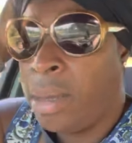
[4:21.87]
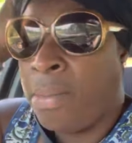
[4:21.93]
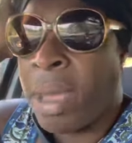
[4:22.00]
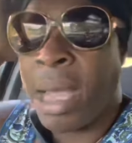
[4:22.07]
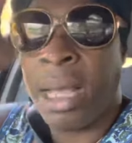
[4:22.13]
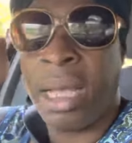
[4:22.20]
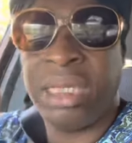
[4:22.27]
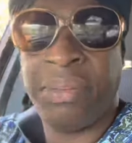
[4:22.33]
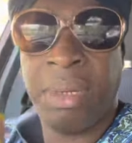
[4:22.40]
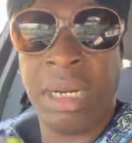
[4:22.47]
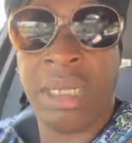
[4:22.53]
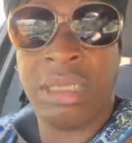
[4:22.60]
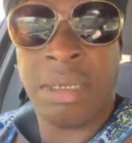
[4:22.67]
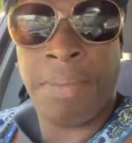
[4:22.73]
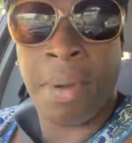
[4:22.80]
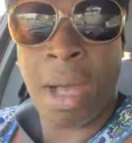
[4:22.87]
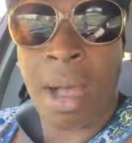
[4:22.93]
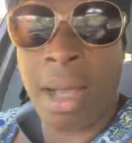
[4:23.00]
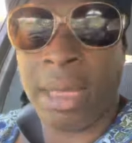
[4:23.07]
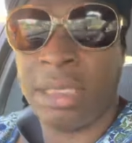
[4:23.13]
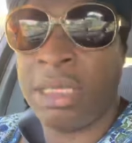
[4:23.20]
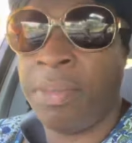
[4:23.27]
My husband is the
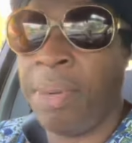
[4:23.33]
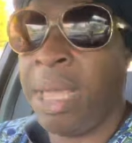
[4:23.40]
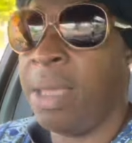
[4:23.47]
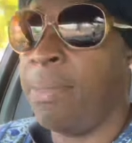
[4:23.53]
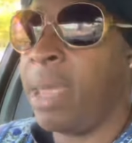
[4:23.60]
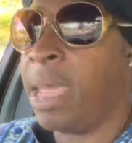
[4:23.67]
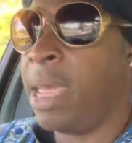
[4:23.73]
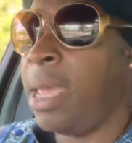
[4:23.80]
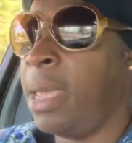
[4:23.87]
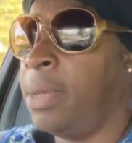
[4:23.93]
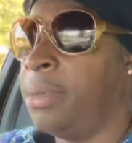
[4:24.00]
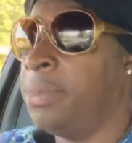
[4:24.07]
boss, the big man.